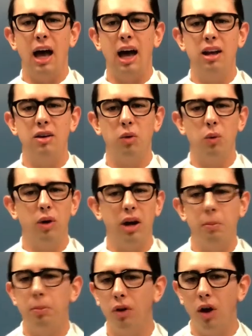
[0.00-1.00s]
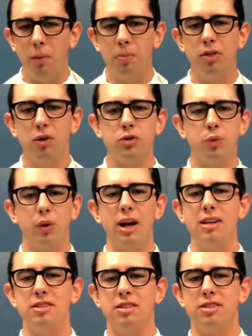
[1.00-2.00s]
And when I plopped those
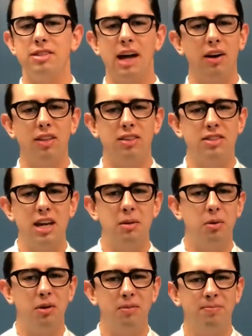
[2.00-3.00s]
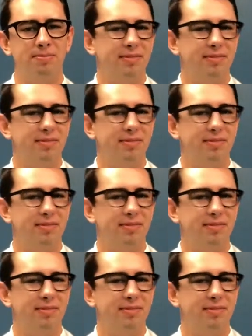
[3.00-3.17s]
raisins down on the table,